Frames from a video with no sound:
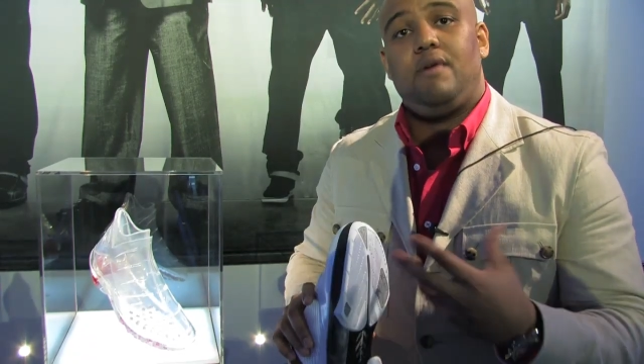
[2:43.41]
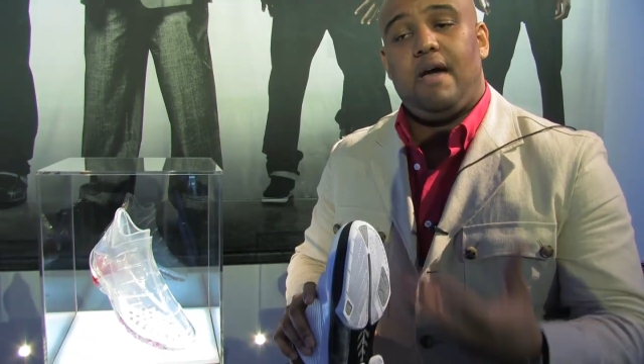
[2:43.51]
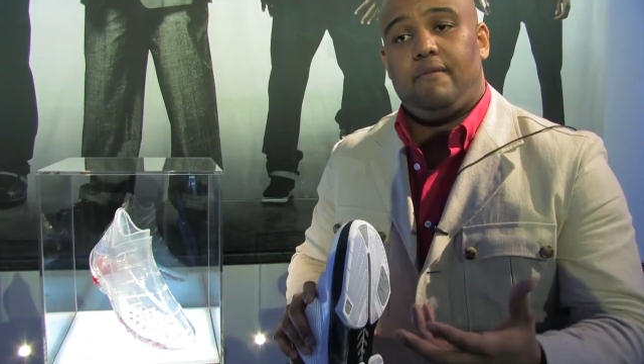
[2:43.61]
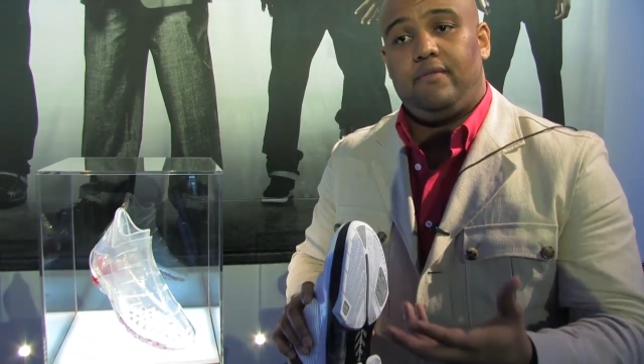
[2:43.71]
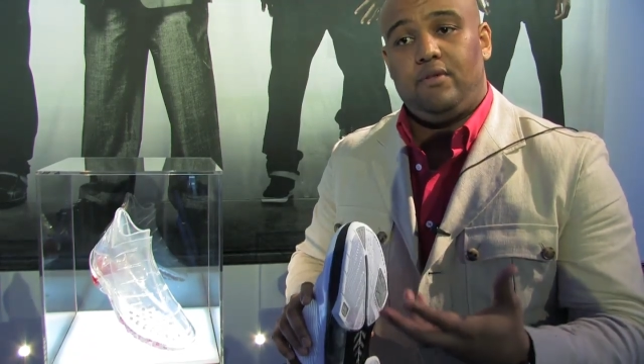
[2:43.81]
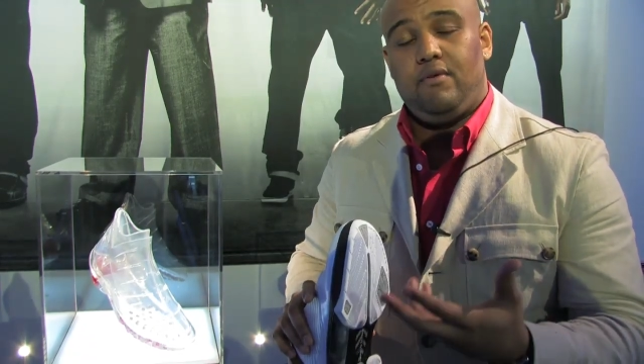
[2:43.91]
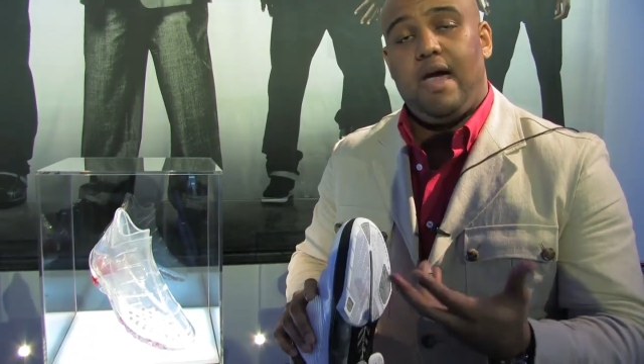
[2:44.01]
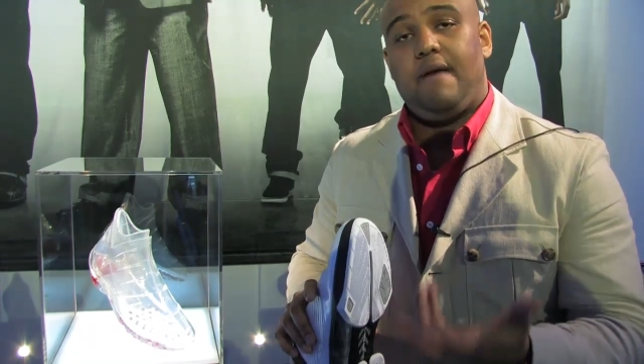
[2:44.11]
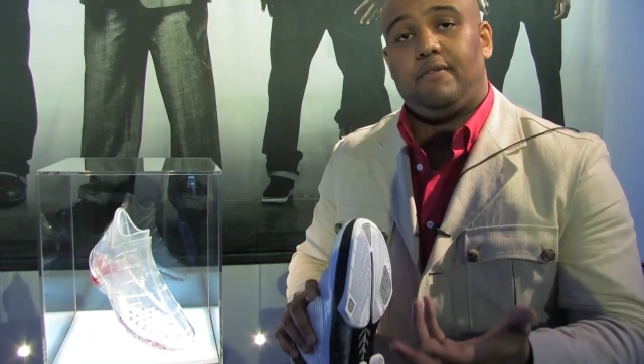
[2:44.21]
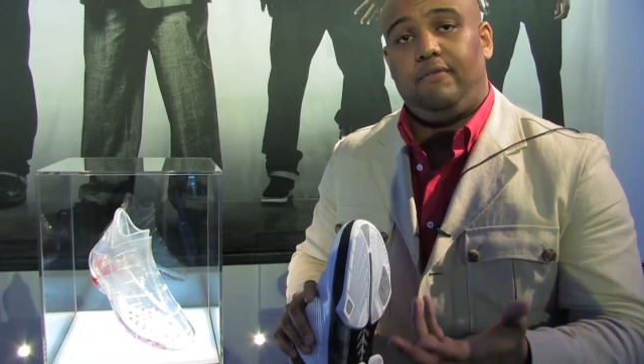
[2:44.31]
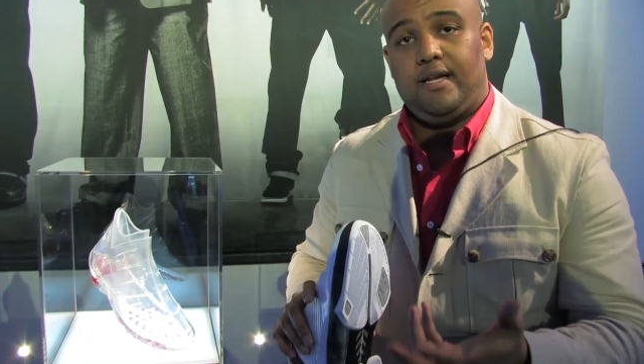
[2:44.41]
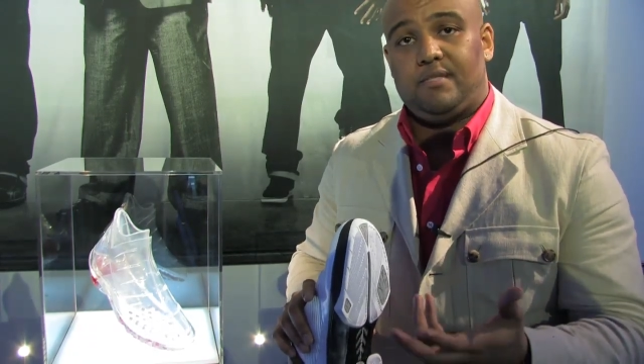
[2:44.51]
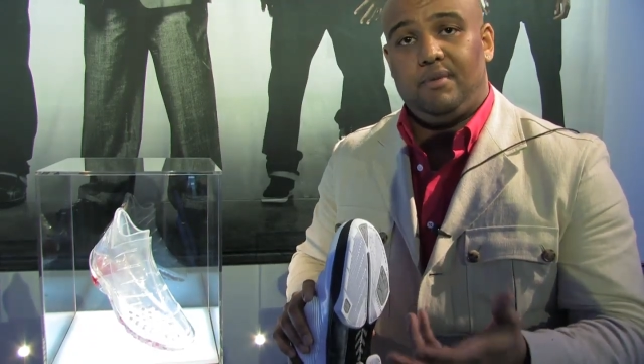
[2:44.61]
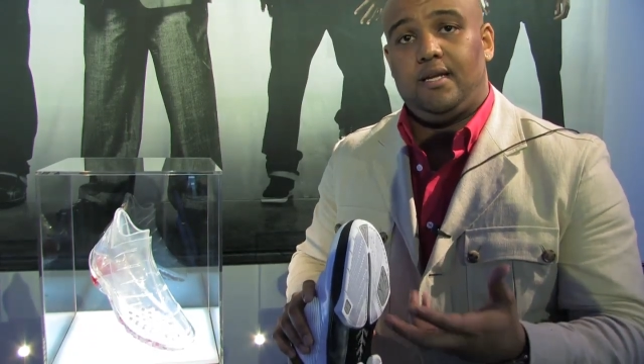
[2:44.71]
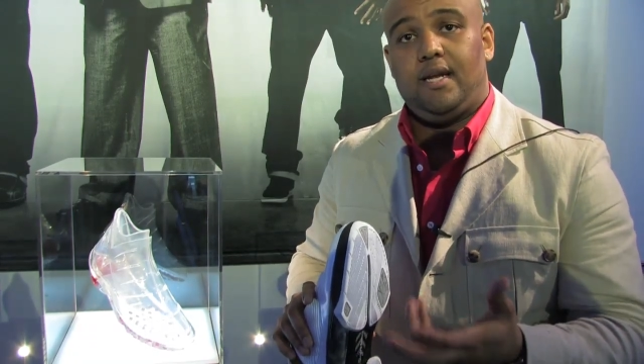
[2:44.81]
you have the
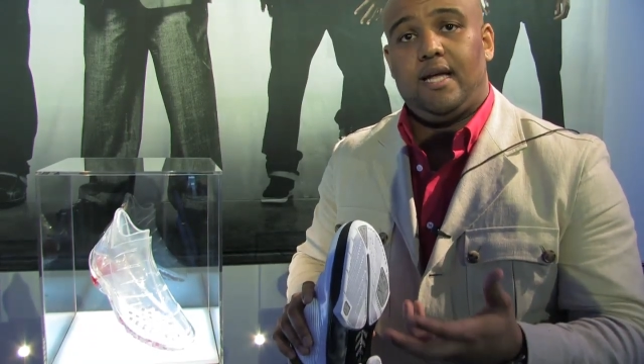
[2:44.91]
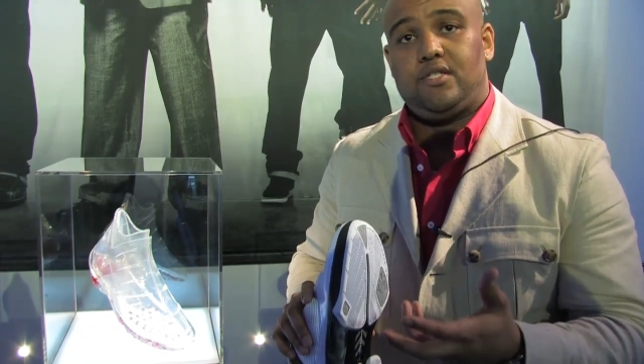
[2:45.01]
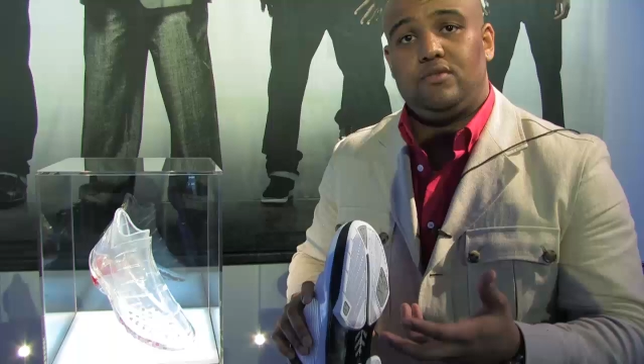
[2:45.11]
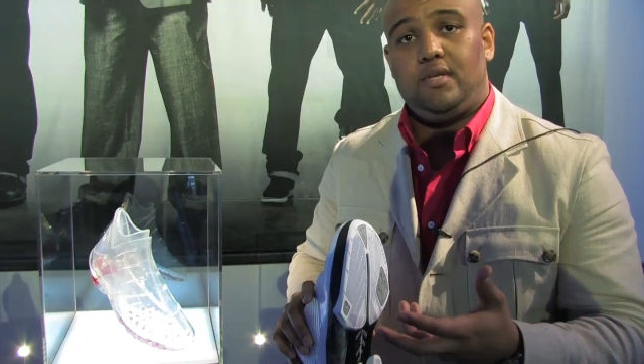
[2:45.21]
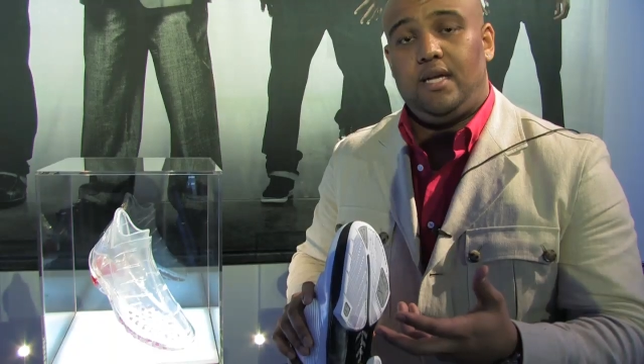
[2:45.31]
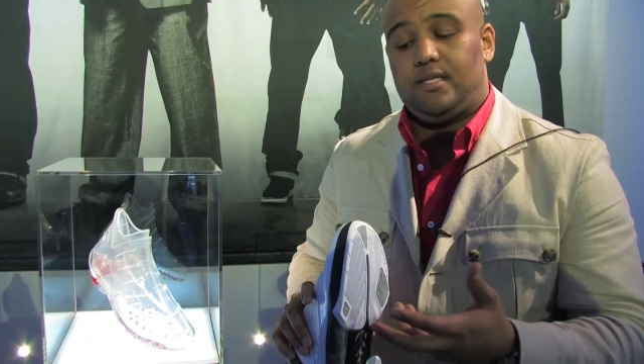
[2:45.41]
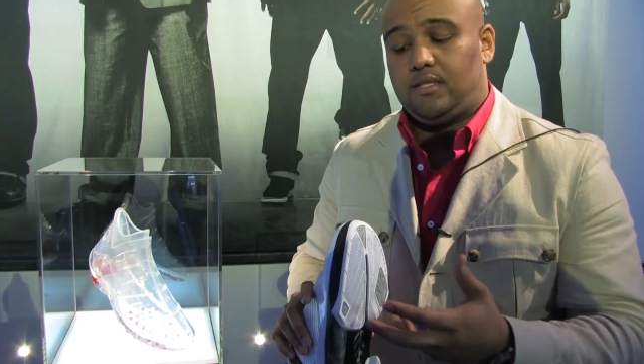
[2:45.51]
flexibility that you need.